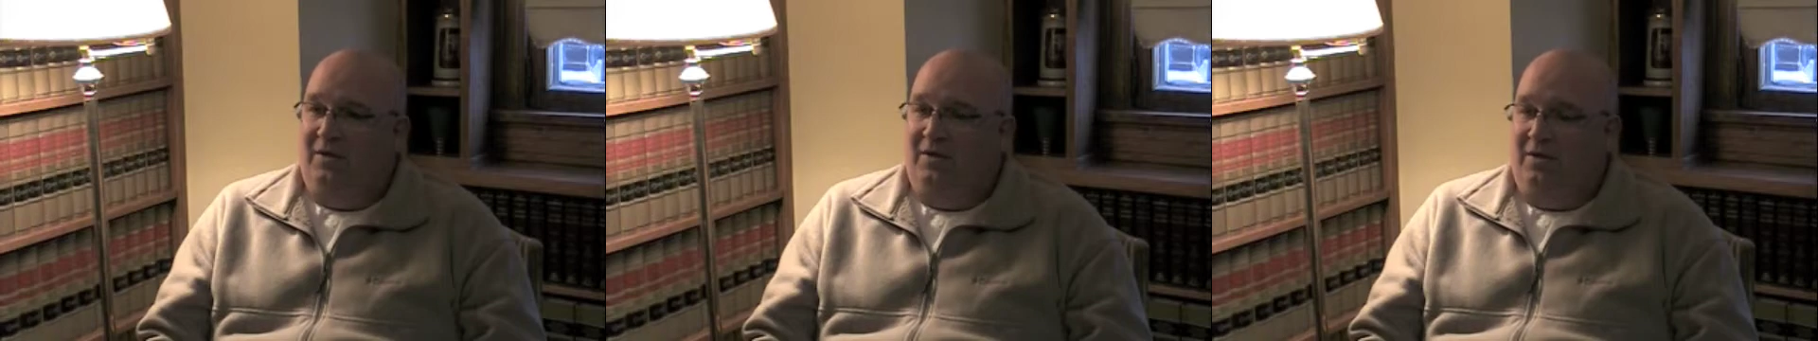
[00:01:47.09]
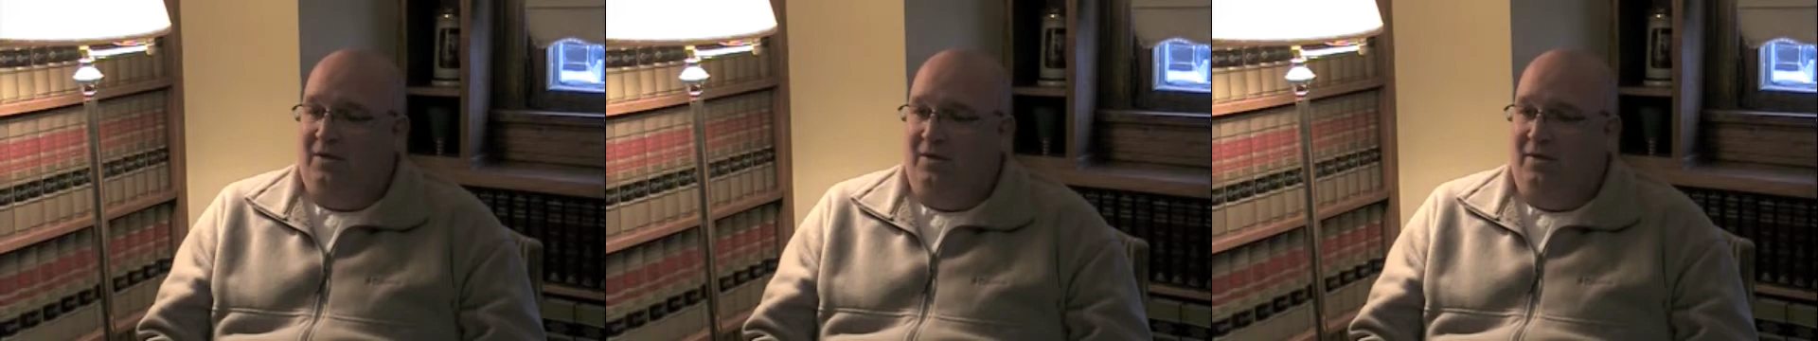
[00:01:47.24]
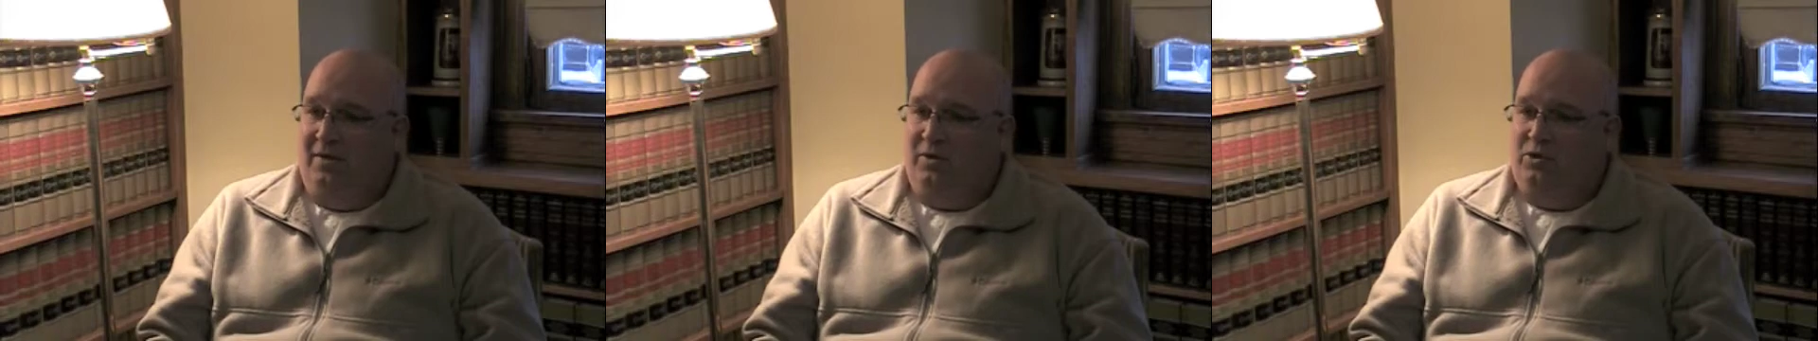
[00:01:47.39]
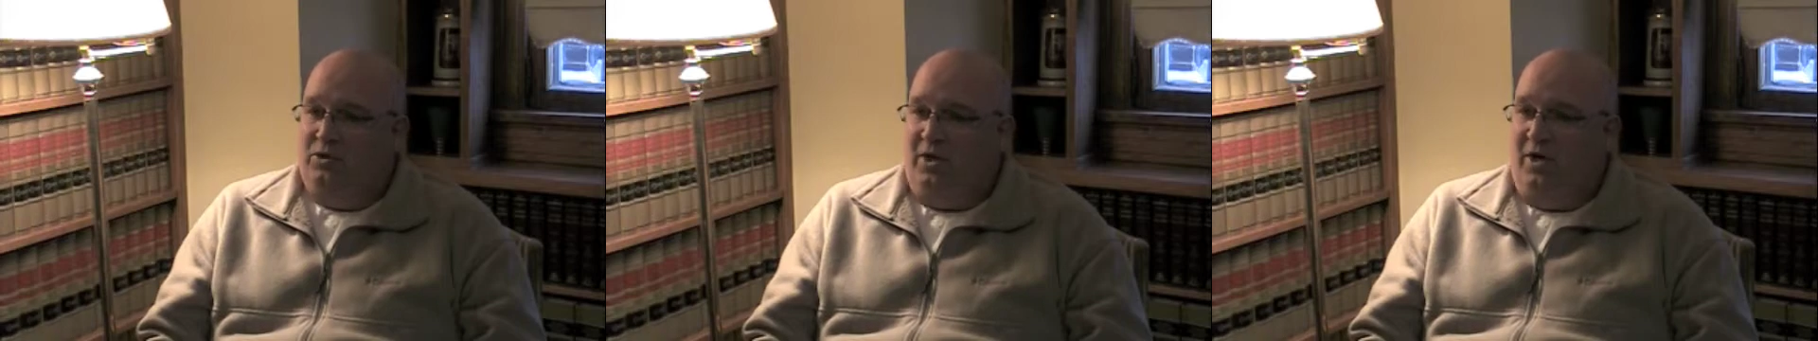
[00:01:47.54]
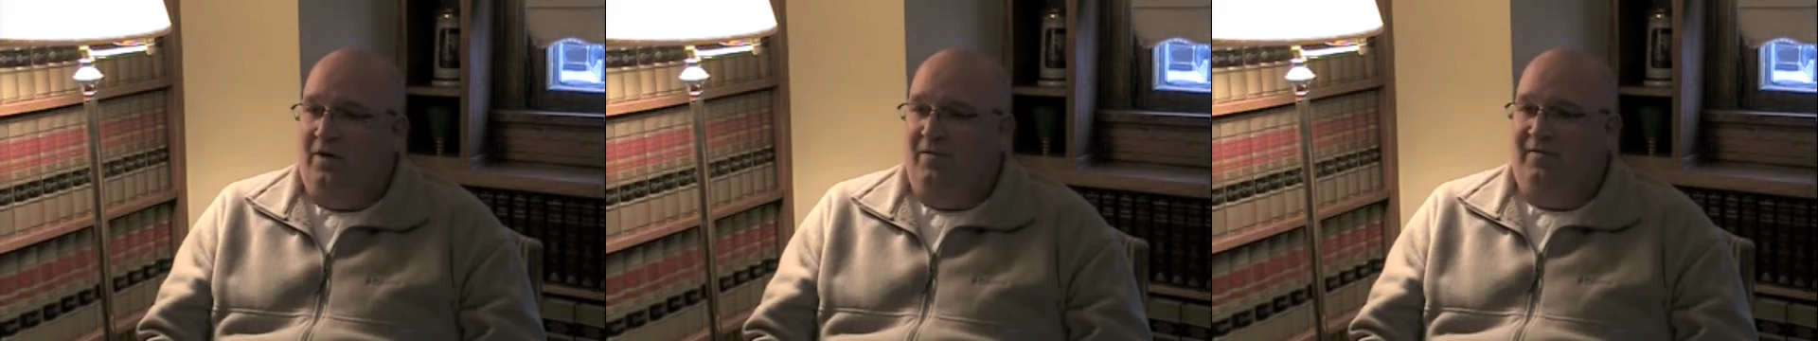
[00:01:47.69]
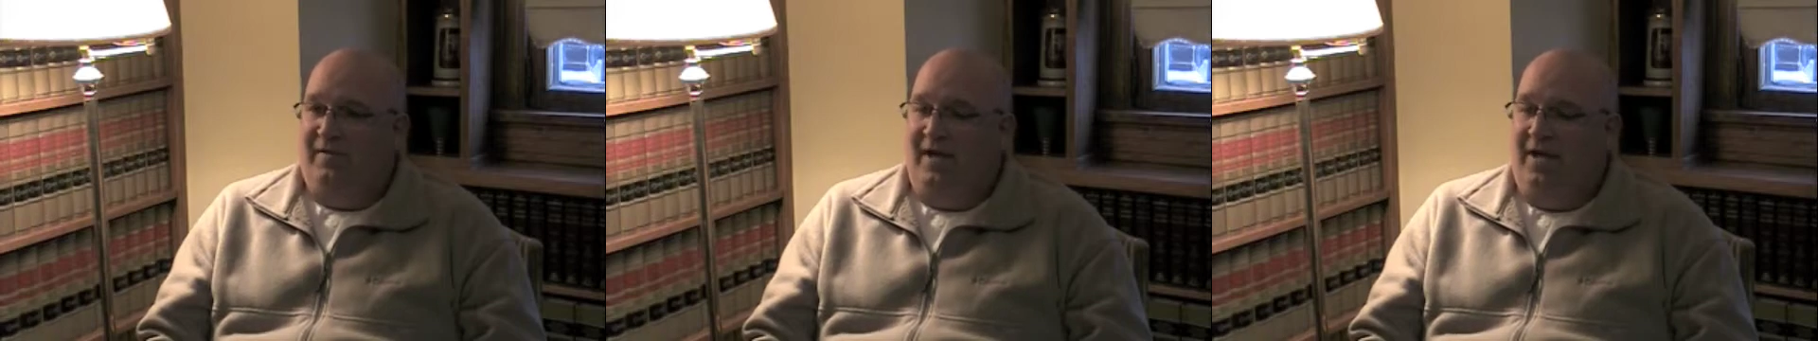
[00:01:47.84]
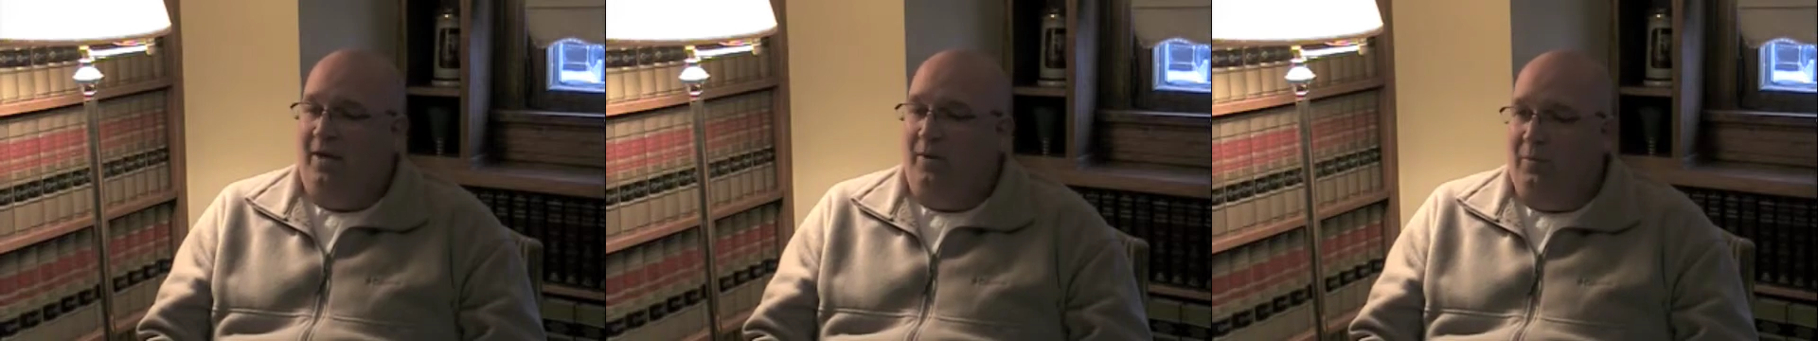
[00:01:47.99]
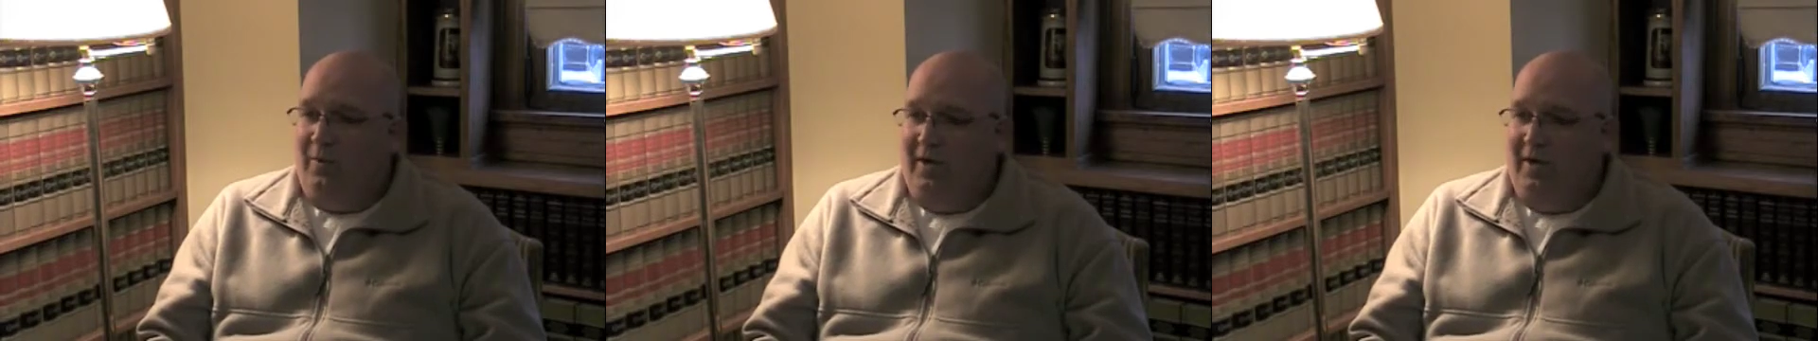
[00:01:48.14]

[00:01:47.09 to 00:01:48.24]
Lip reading: the sheriff can't